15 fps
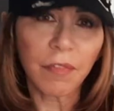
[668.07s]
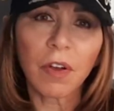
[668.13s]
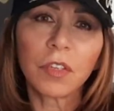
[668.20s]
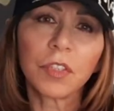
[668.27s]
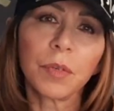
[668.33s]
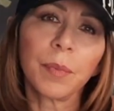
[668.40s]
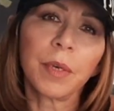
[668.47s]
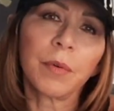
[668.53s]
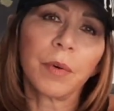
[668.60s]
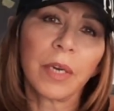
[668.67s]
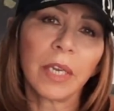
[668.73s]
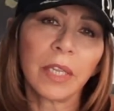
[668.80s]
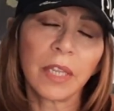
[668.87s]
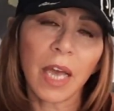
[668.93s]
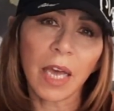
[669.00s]
also been
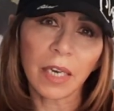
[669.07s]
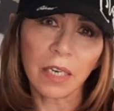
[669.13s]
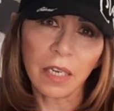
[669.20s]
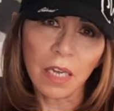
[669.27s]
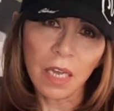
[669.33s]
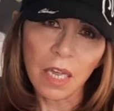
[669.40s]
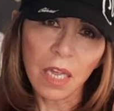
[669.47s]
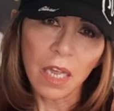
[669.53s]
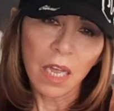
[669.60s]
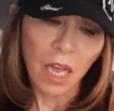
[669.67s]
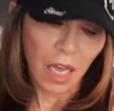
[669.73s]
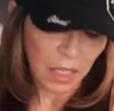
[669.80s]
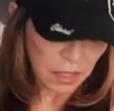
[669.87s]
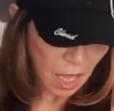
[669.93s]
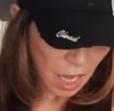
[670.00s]
reading that
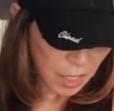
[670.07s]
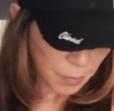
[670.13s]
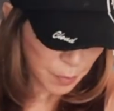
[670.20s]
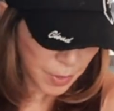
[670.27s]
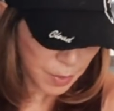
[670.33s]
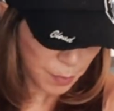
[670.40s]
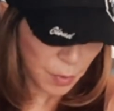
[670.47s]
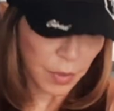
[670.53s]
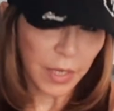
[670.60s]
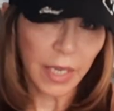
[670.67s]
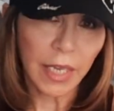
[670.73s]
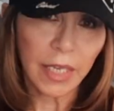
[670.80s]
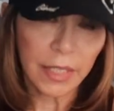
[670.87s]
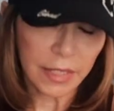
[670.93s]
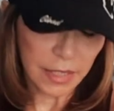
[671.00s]
a lot of people
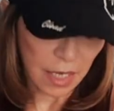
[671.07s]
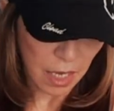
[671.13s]
get